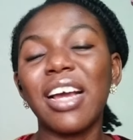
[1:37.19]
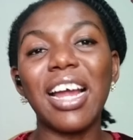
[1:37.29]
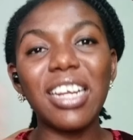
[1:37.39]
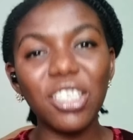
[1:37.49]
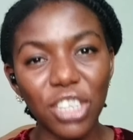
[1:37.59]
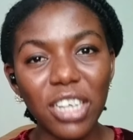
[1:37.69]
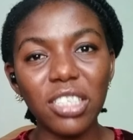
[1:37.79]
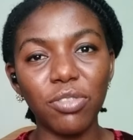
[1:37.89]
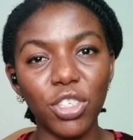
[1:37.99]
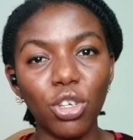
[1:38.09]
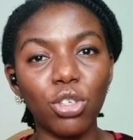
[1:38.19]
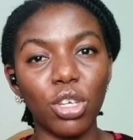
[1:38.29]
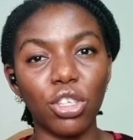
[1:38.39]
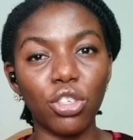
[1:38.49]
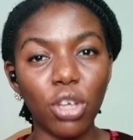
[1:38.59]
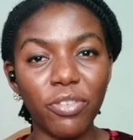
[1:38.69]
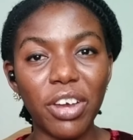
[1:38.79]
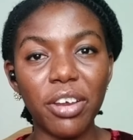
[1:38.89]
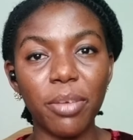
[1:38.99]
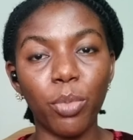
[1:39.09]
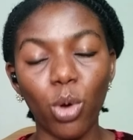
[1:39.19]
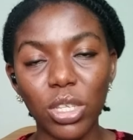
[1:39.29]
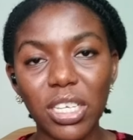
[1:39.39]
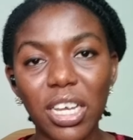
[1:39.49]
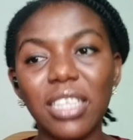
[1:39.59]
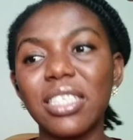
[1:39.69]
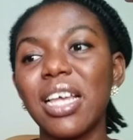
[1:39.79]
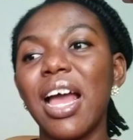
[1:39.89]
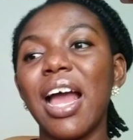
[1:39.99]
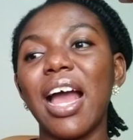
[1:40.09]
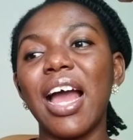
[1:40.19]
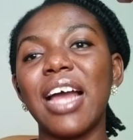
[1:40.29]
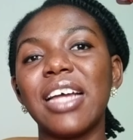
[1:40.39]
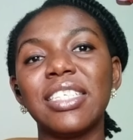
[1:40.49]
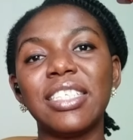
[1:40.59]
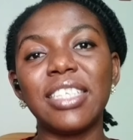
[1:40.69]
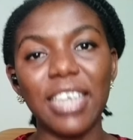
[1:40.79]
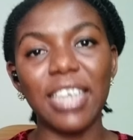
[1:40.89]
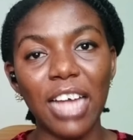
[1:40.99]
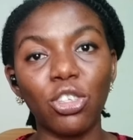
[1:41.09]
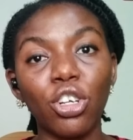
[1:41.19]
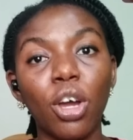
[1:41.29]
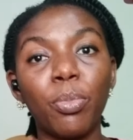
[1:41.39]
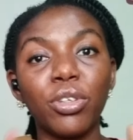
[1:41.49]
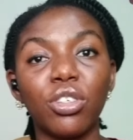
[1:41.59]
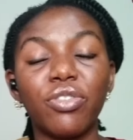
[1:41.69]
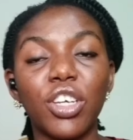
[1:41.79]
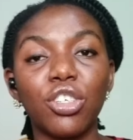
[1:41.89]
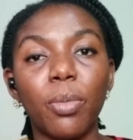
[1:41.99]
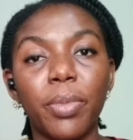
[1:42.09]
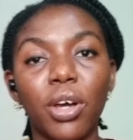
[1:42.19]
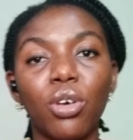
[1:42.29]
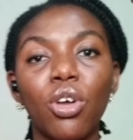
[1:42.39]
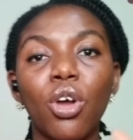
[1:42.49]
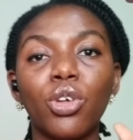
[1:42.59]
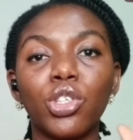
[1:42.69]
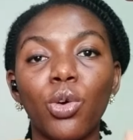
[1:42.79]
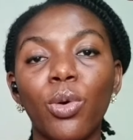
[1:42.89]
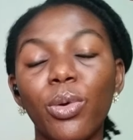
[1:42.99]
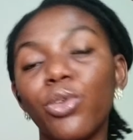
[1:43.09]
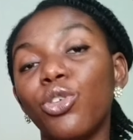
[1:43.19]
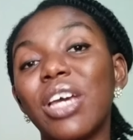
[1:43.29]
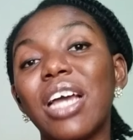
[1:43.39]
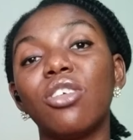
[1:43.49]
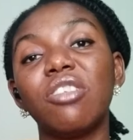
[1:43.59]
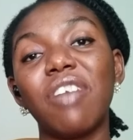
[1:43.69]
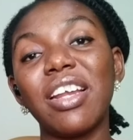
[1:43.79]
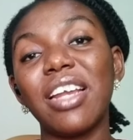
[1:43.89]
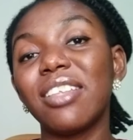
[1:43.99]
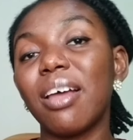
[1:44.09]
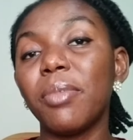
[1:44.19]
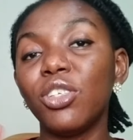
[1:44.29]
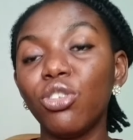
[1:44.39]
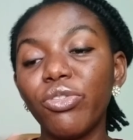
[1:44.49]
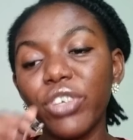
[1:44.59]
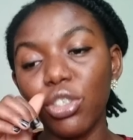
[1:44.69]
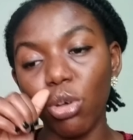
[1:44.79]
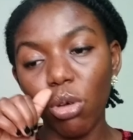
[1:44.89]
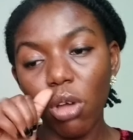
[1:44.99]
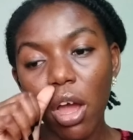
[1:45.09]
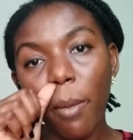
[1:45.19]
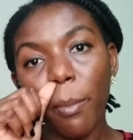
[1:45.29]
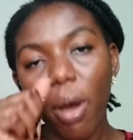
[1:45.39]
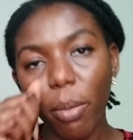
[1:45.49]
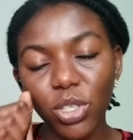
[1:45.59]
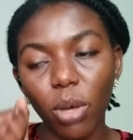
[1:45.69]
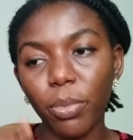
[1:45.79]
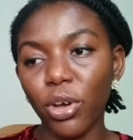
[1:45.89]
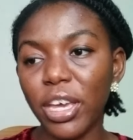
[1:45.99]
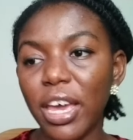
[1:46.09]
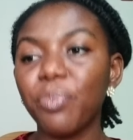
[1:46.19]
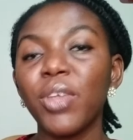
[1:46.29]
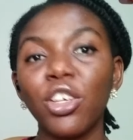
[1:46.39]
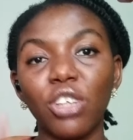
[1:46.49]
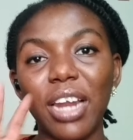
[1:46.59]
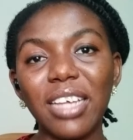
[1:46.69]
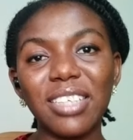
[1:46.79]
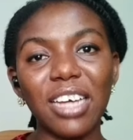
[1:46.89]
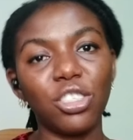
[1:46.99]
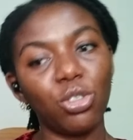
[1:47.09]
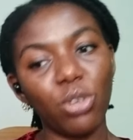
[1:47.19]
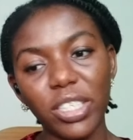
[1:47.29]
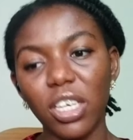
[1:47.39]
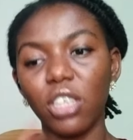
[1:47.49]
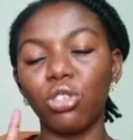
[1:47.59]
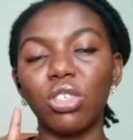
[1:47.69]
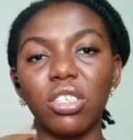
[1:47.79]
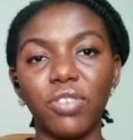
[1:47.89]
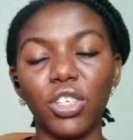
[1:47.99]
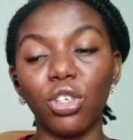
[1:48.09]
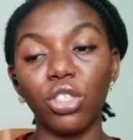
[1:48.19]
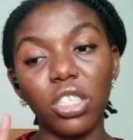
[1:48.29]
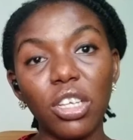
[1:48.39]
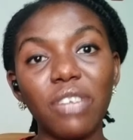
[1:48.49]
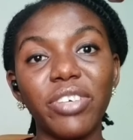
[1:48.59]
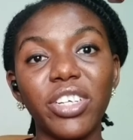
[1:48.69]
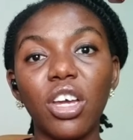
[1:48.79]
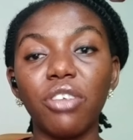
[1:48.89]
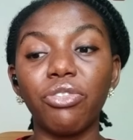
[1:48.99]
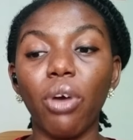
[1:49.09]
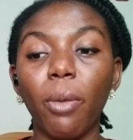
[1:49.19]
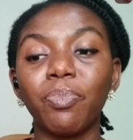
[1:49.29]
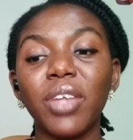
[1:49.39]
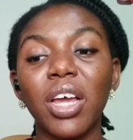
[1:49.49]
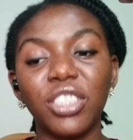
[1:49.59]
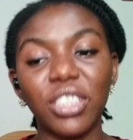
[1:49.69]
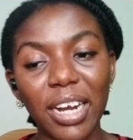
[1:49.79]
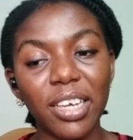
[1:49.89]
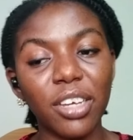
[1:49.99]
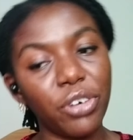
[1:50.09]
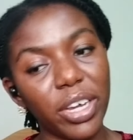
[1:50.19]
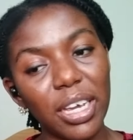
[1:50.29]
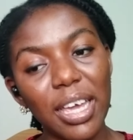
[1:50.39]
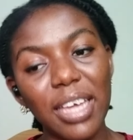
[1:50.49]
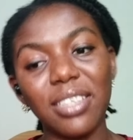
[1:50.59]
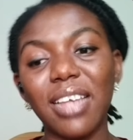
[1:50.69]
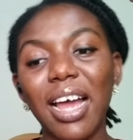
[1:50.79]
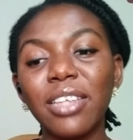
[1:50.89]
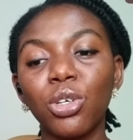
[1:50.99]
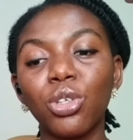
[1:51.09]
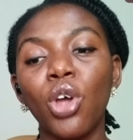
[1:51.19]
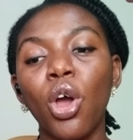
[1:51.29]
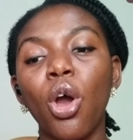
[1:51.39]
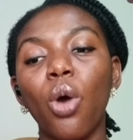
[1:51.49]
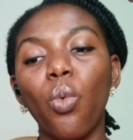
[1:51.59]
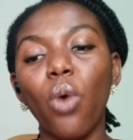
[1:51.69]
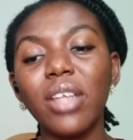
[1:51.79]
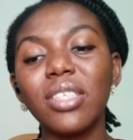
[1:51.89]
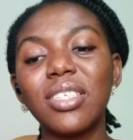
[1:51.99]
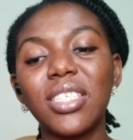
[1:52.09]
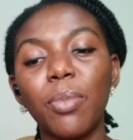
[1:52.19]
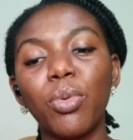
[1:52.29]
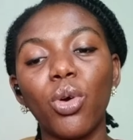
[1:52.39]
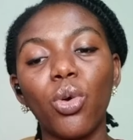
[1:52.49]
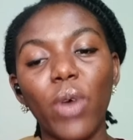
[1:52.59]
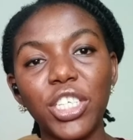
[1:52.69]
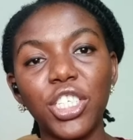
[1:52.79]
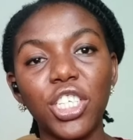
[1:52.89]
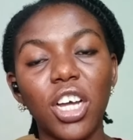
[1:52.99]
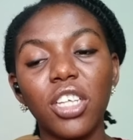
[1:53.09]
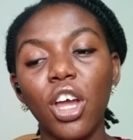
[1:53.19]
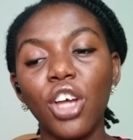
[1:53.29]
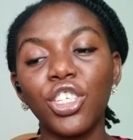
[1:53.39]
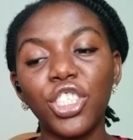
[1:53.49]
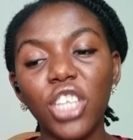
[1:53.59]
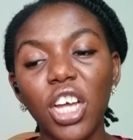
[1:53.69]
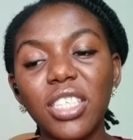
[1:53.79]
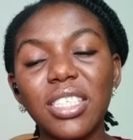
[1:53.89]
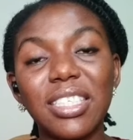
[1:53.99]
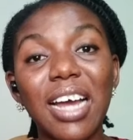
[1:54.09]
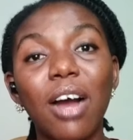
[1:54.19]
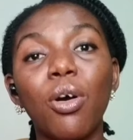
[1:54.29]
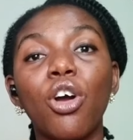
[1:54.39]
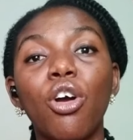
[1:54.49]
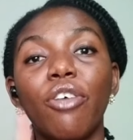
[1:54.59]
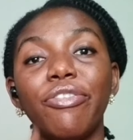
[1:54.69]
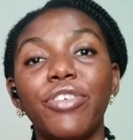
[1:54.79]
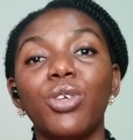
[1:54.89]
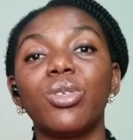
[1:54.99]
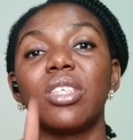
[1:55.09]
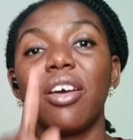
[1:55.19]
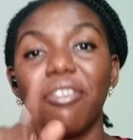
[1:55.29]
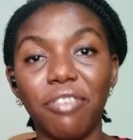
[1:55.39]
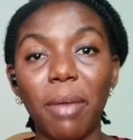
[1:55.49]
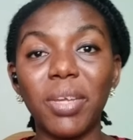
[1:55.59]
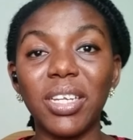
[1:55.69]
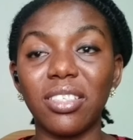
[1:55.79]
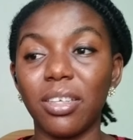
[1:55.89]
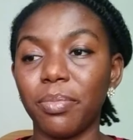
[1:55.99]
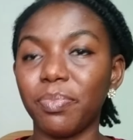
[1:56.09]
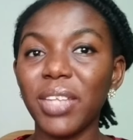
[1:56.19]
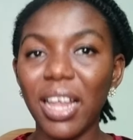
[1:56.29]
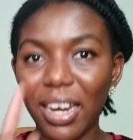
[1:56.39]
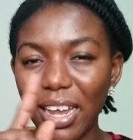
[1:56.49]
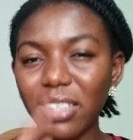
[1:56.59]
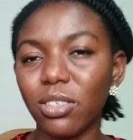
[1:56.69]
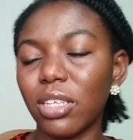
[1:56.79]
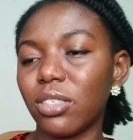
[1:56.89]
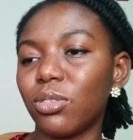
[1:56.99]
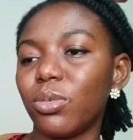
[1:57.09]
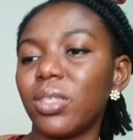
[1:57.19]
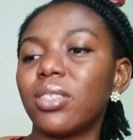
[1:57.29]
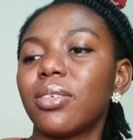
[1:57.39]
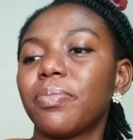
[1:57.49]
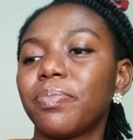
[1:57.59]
Kindly share this video, so it's also very important. And yeah, turn on your post notification bell so you get notified anytime a new video pops up, okay? So let's get straight into this video. Today's video is from Charlie Kirk. It's titled One Simple Question Shuts Down Confused Feminism. Let's get into it.